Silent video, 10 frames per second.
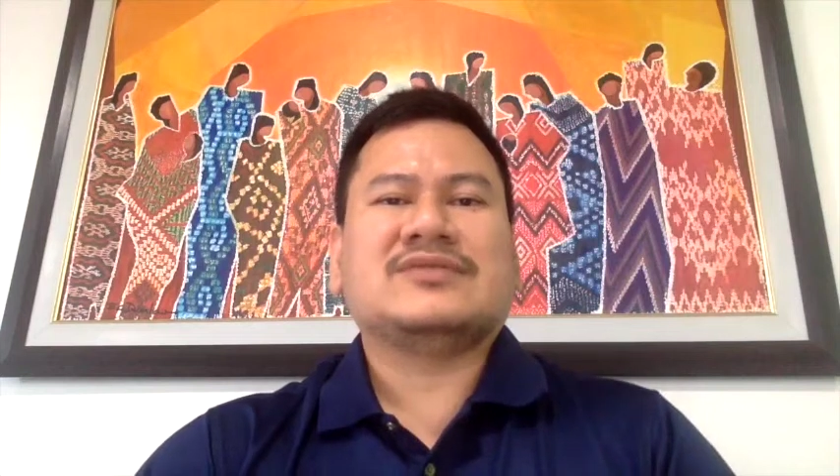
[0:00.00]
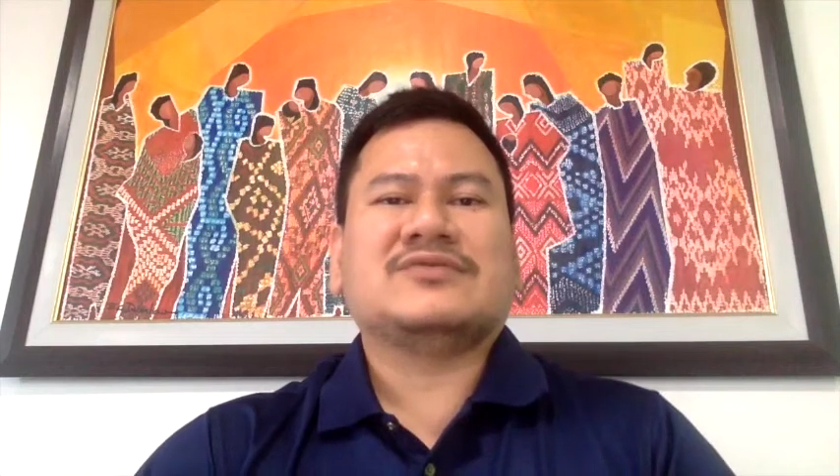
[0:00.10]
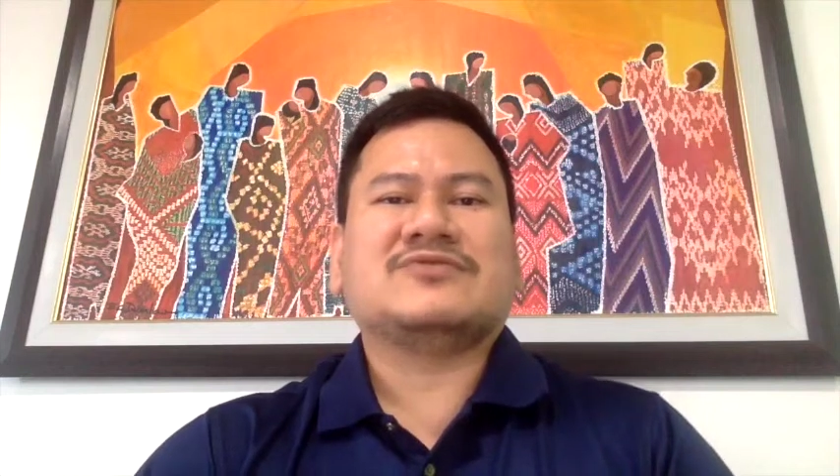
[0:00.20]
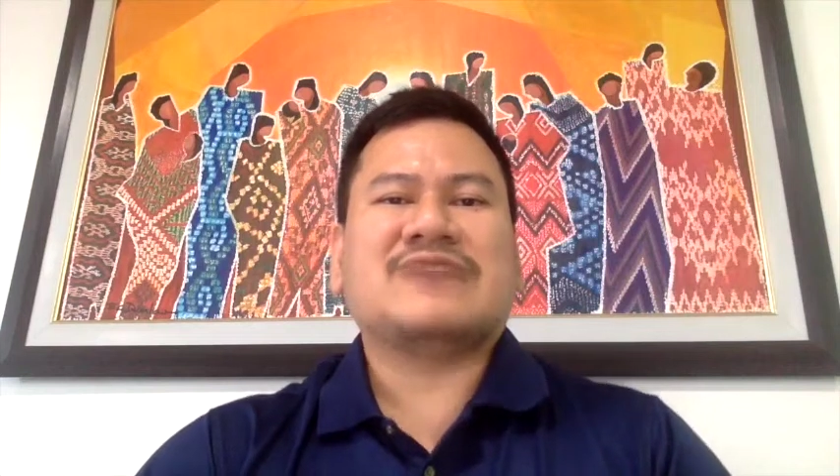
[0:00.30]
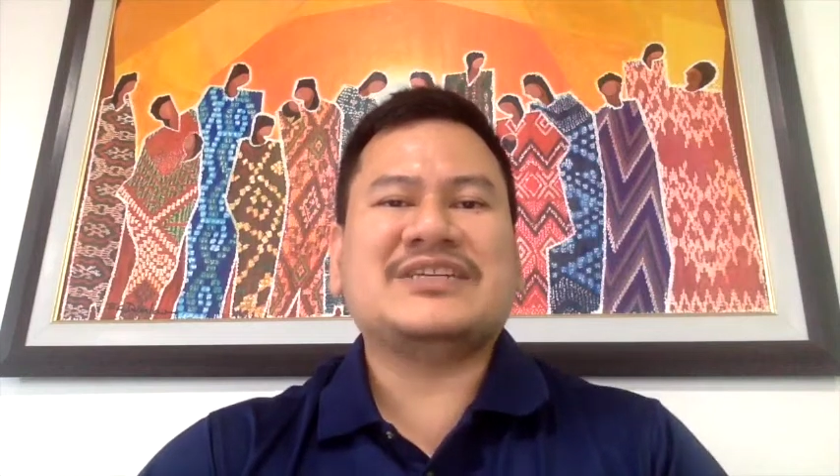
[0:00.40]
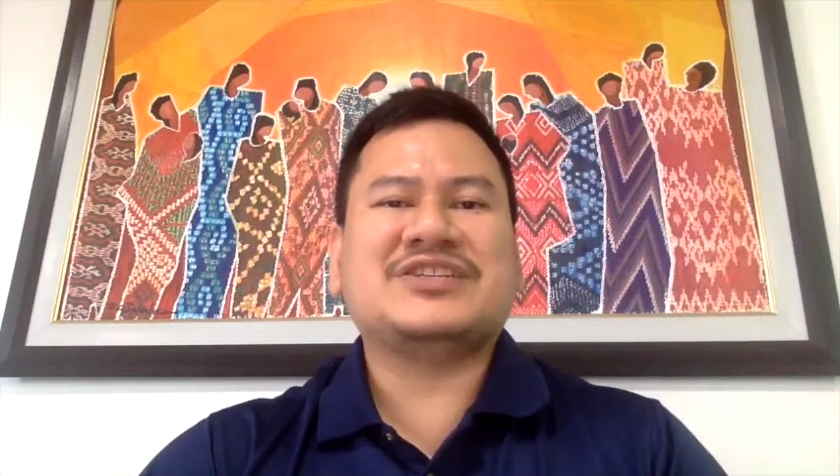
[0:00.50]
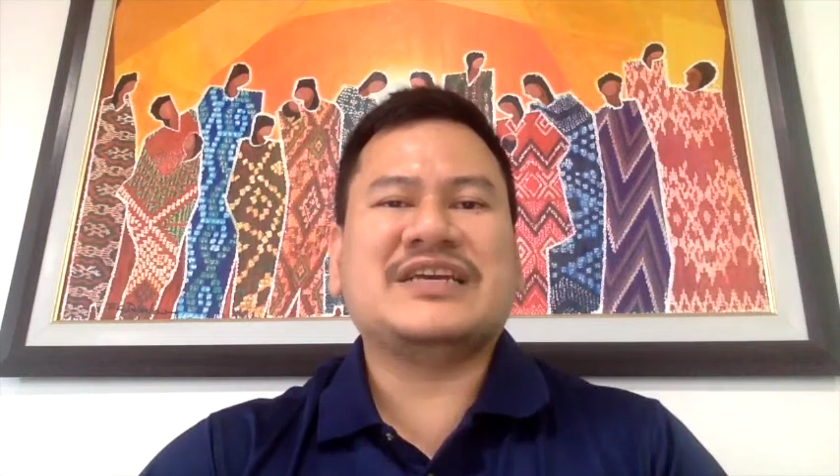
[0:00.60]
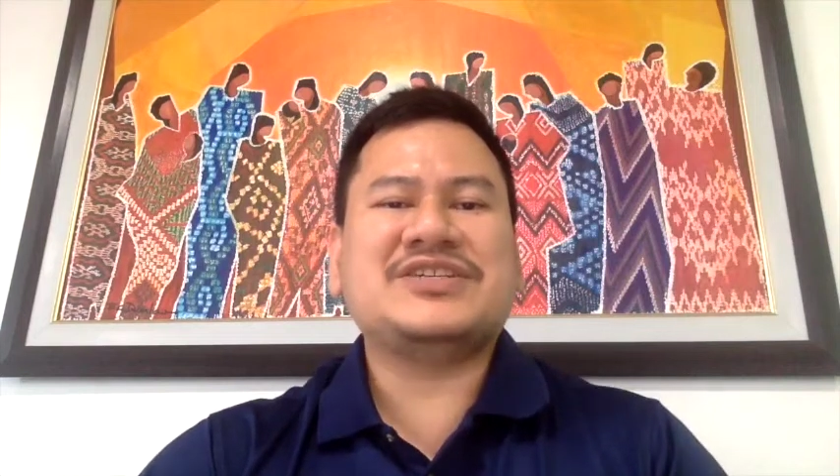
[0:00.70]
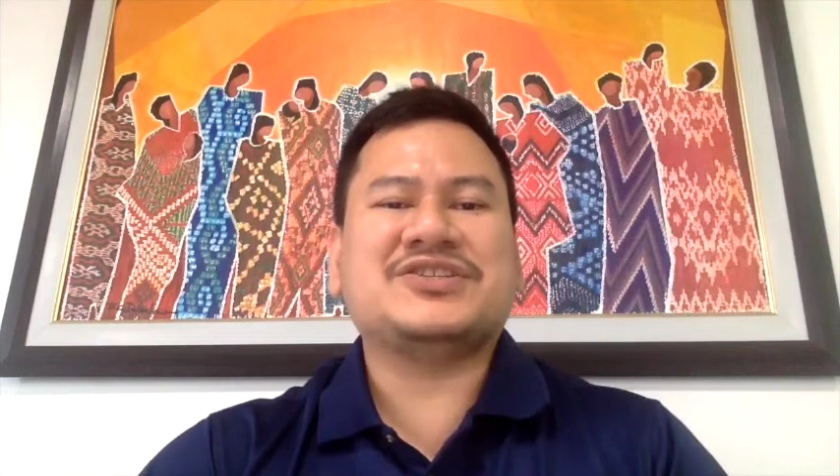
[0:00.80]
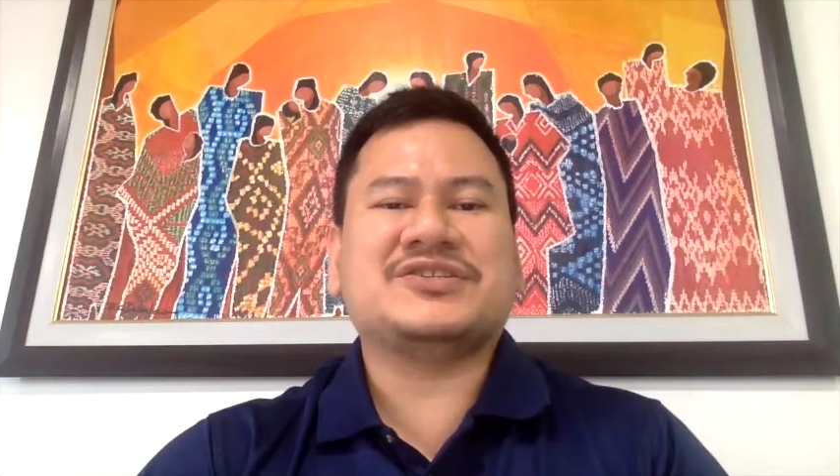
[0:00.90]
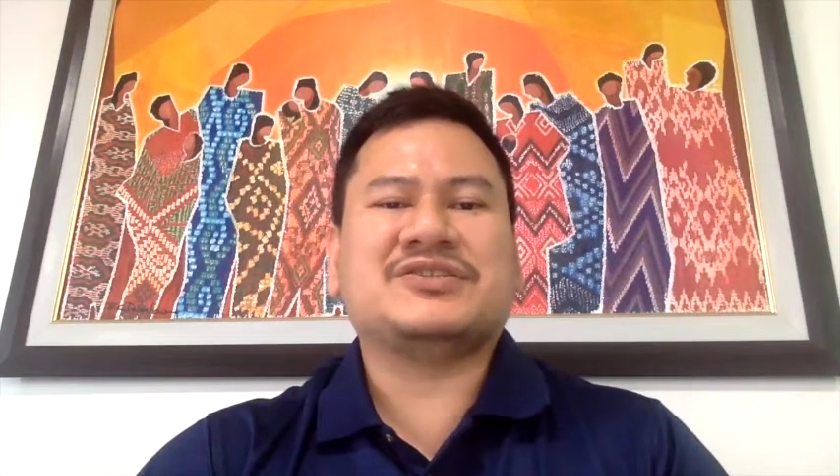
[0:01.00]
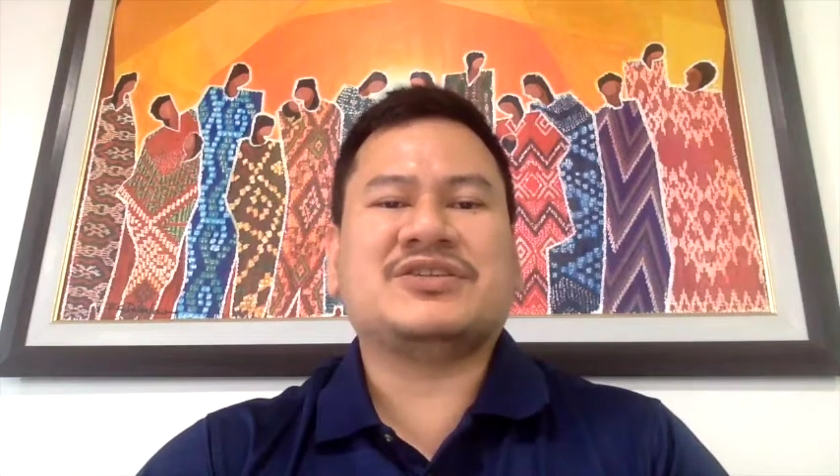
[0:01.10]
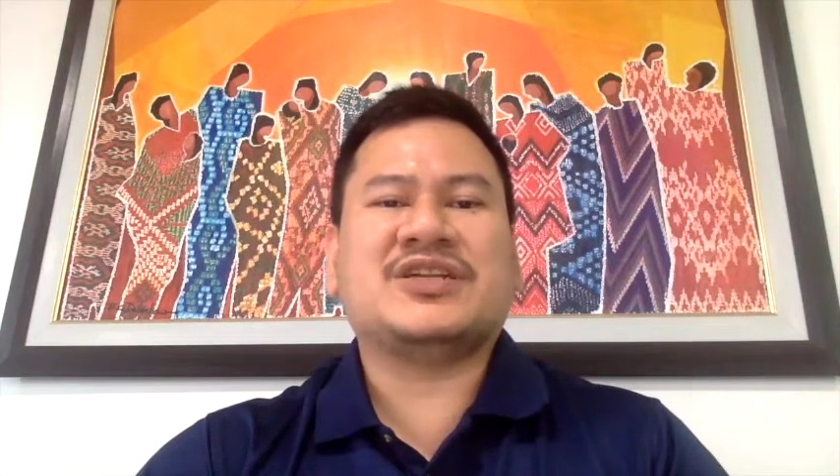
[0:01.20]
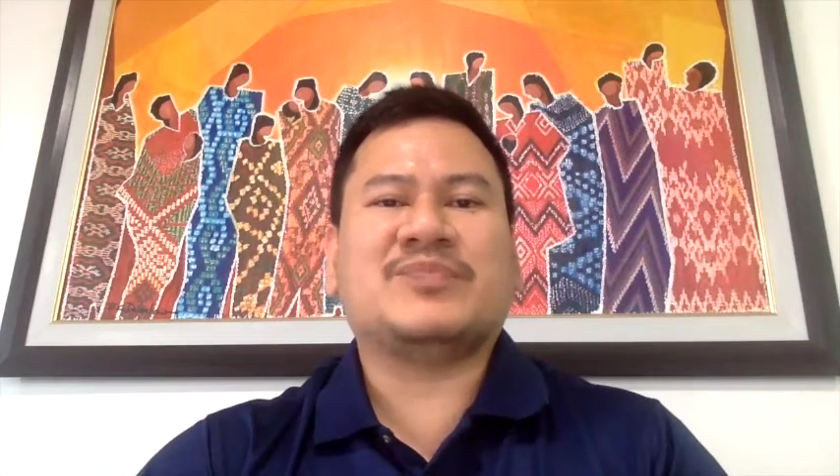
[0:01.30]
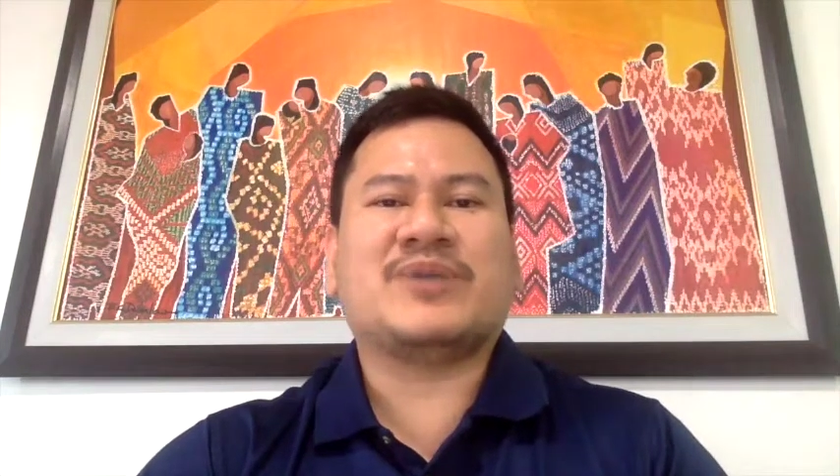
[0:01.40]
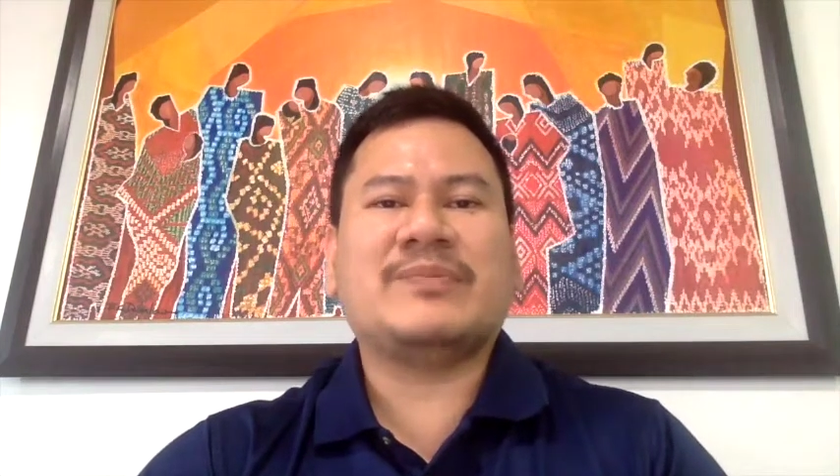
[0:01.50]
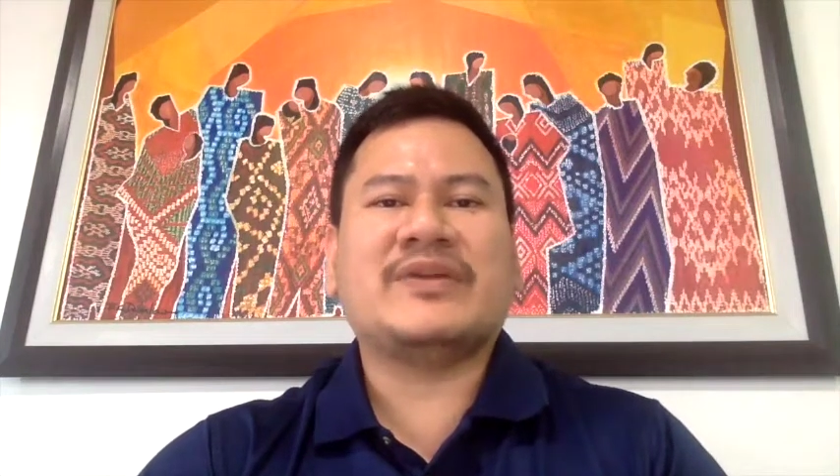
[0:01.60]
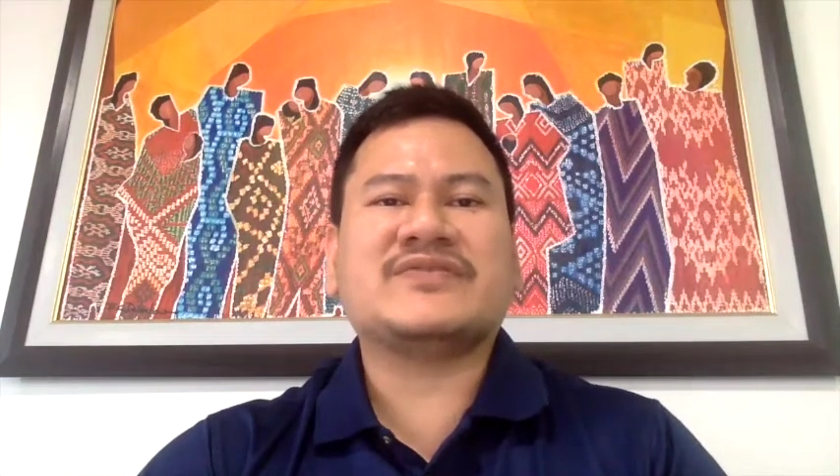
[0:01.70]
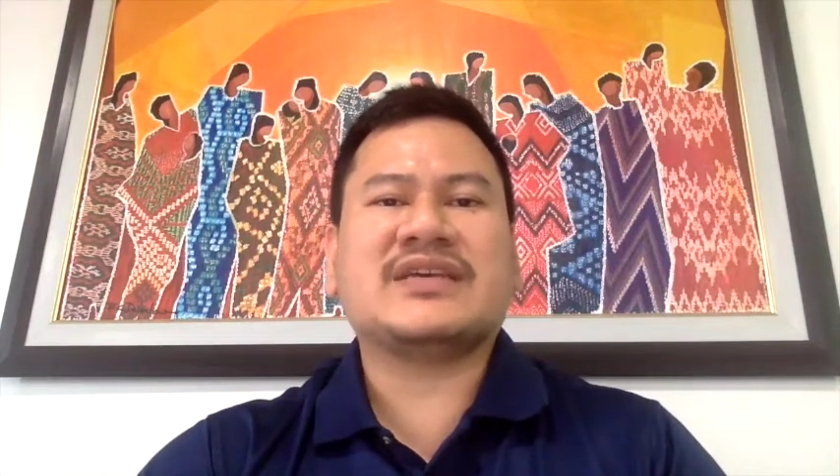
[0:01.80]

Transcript: Congratulations to the Department of